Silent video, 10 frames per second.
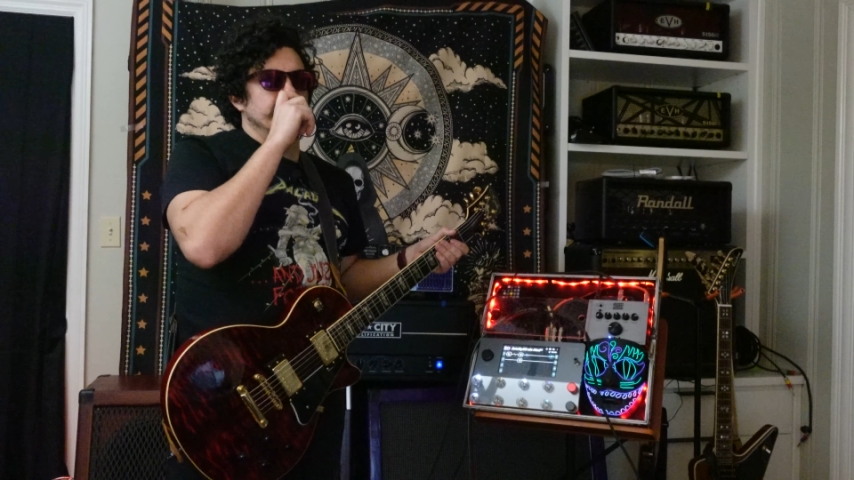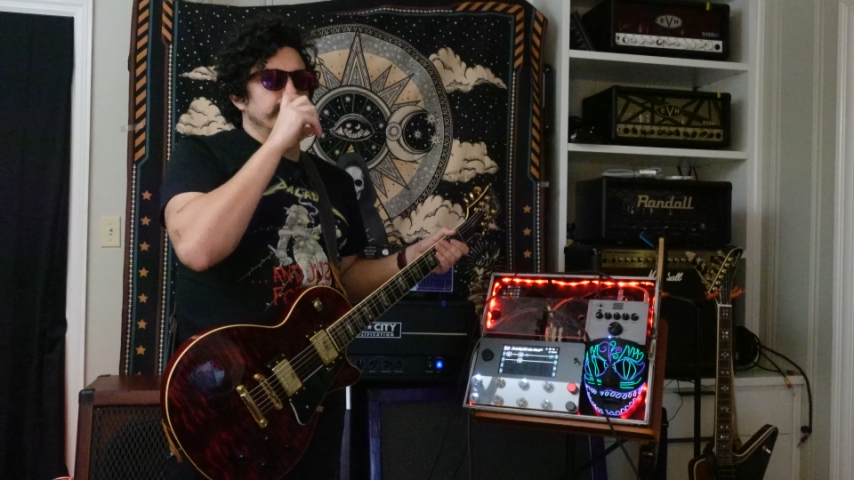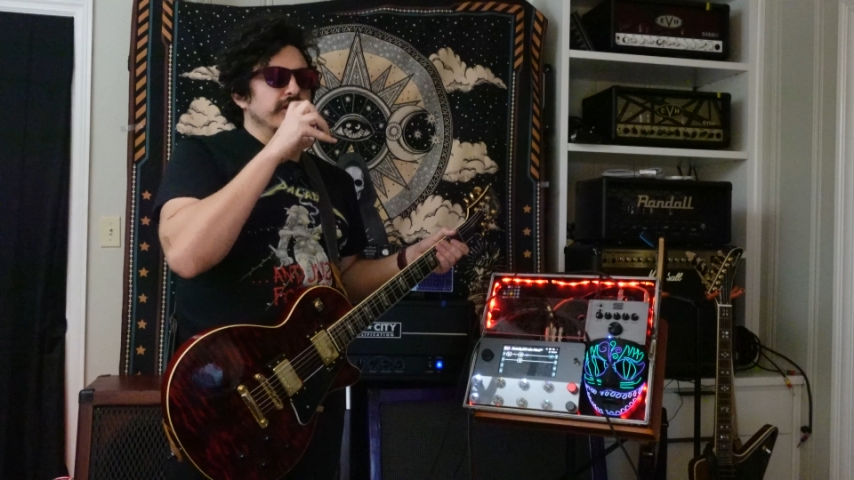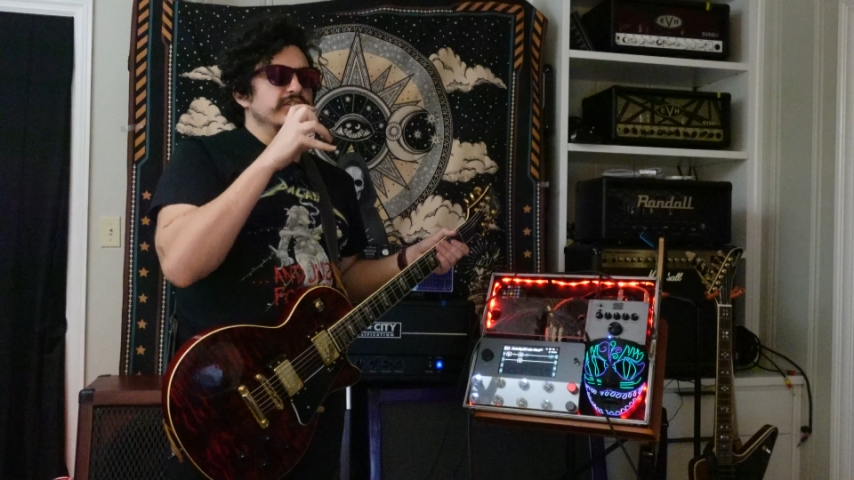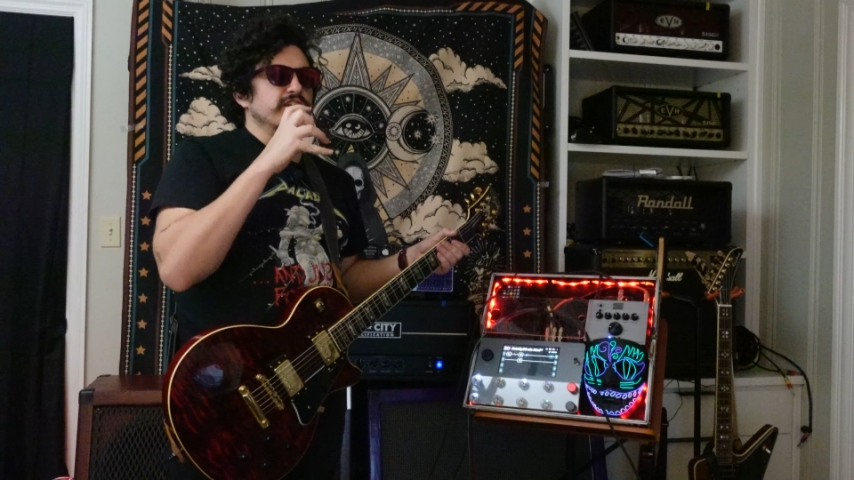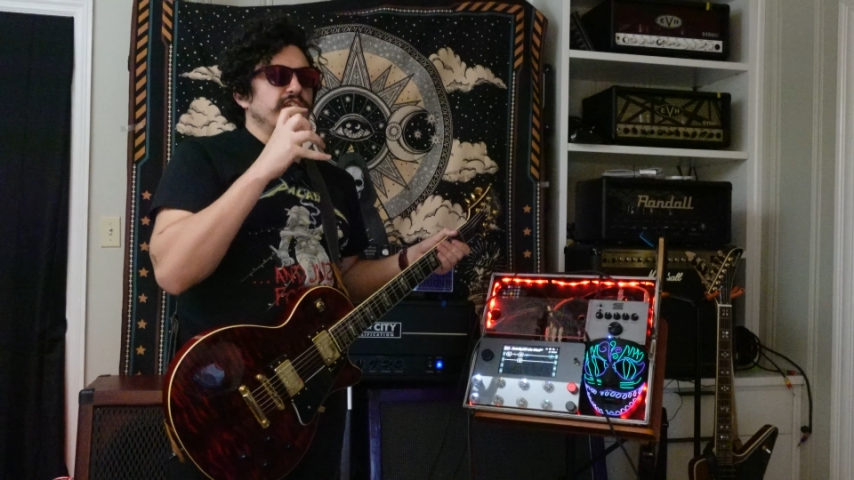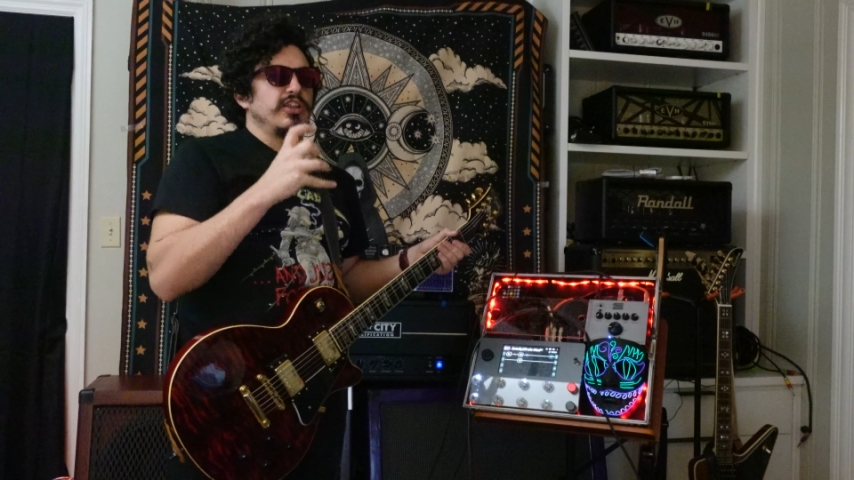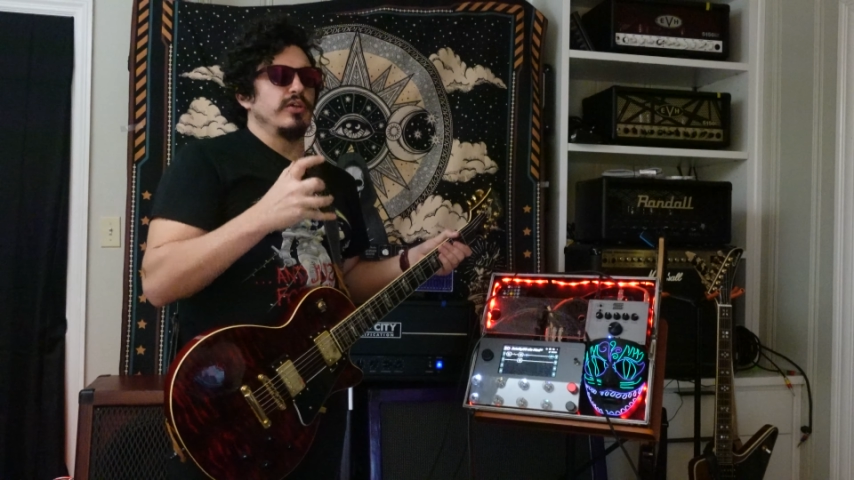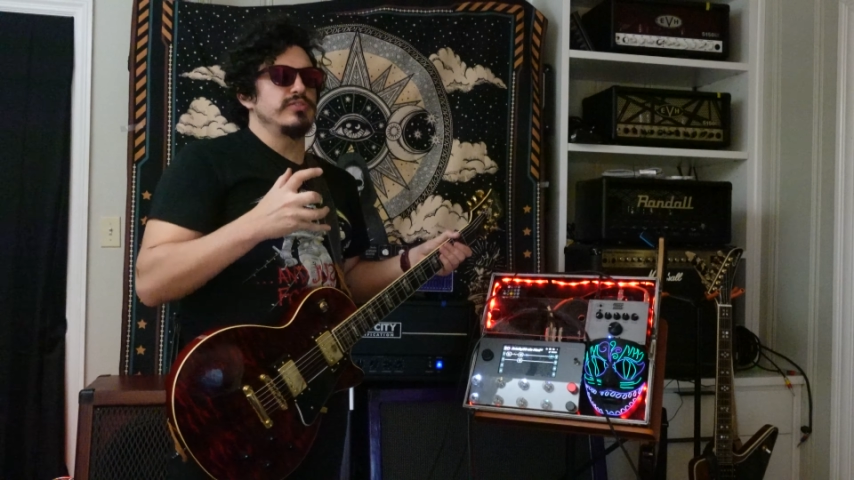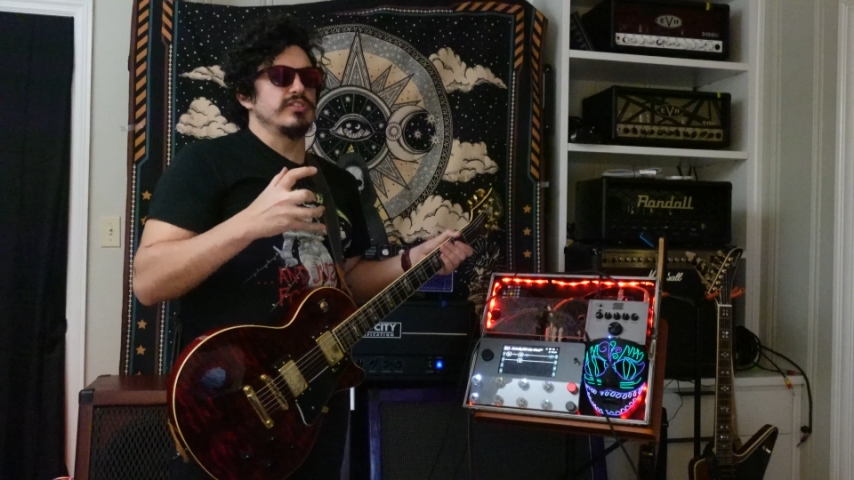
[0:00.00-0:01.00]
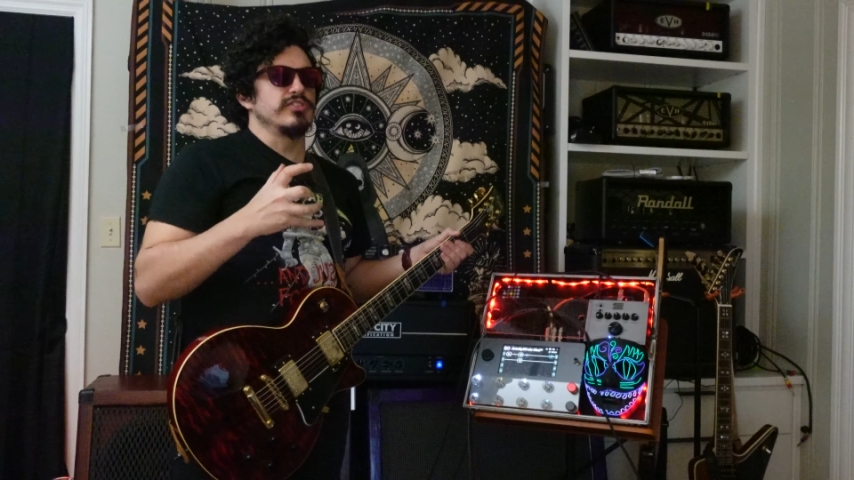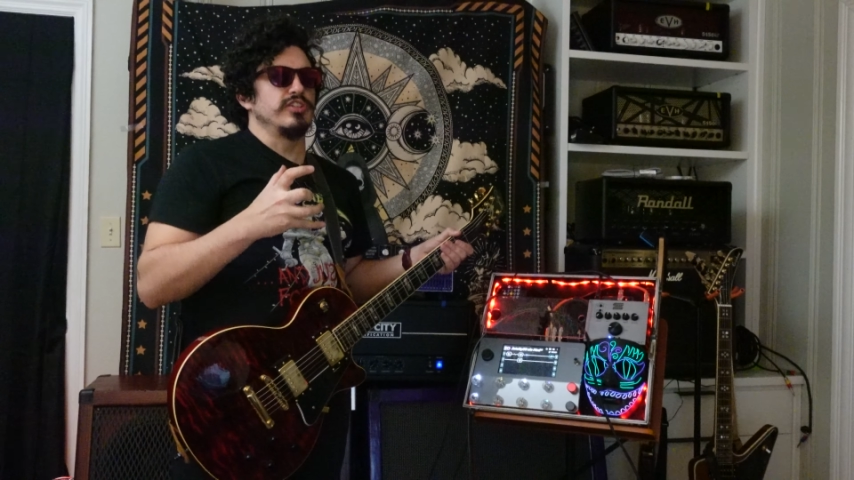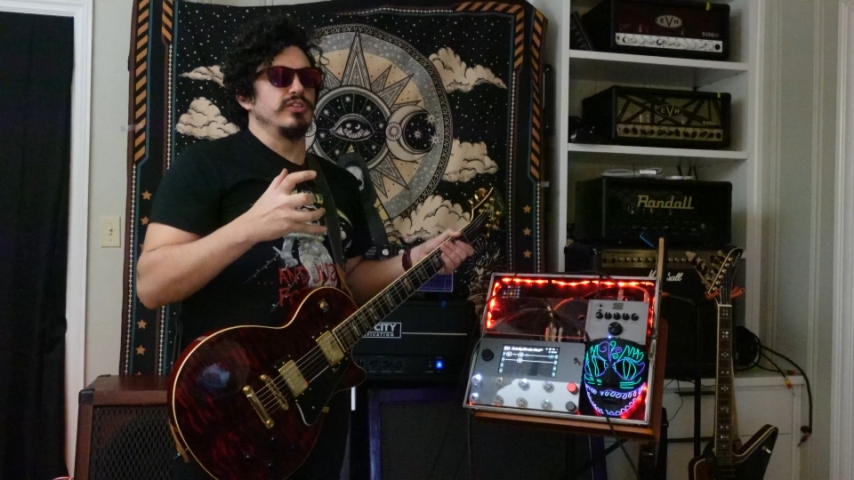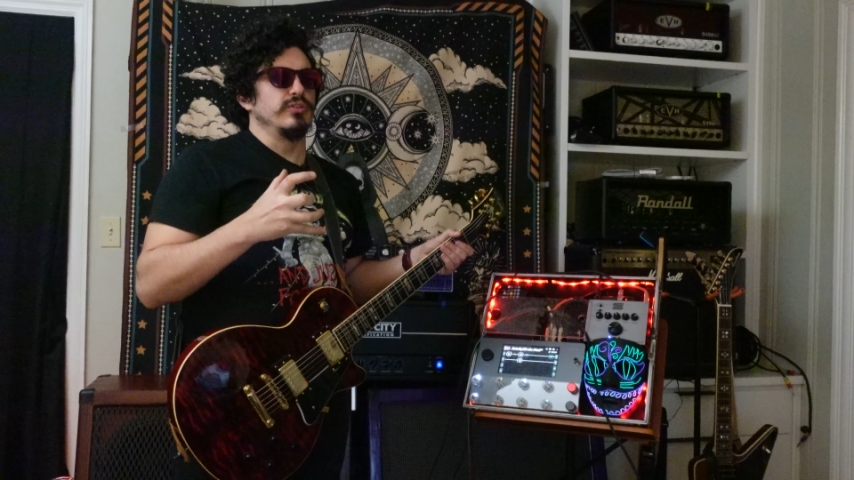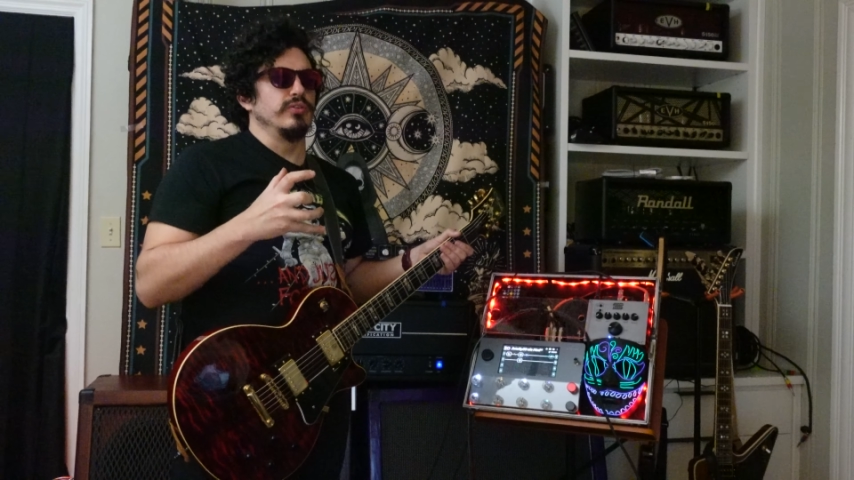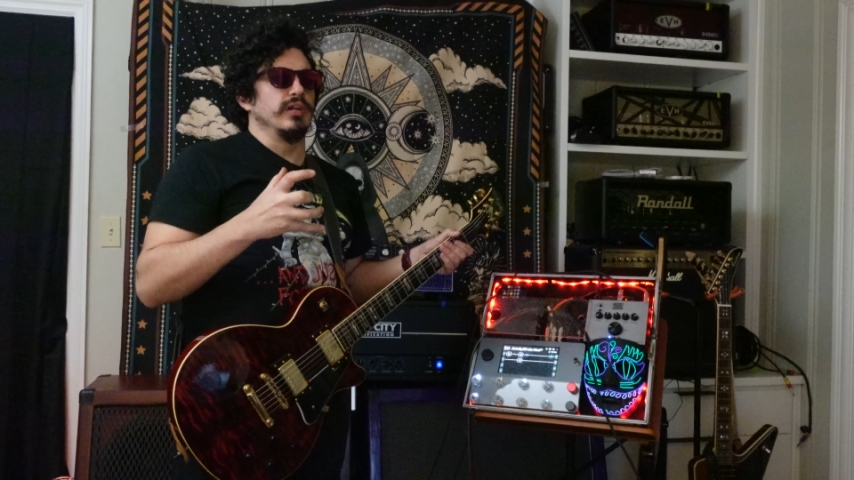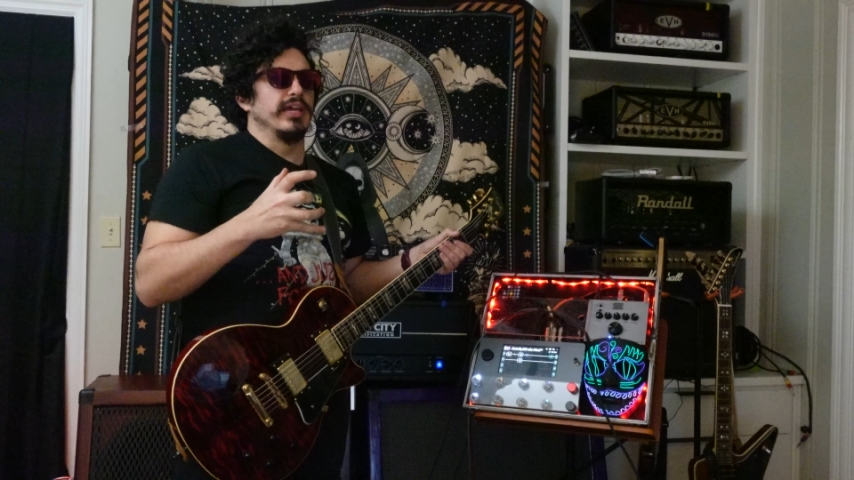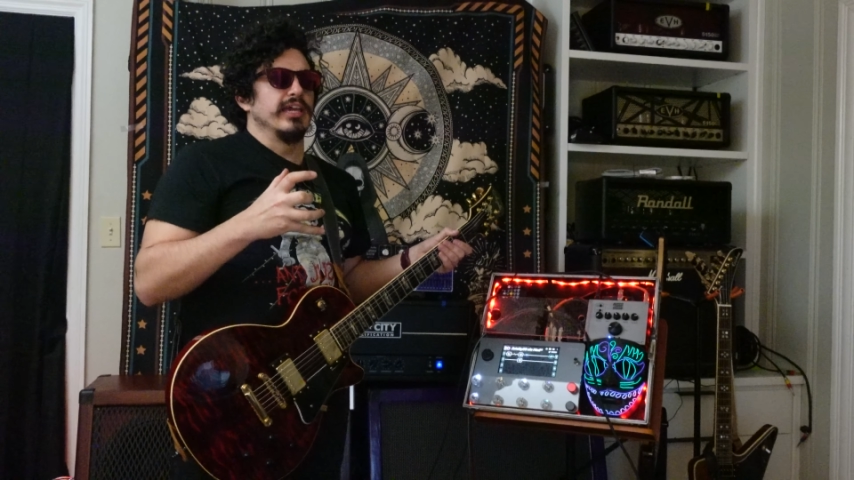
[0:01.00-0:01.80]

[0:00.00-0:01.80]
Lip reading: it's closer to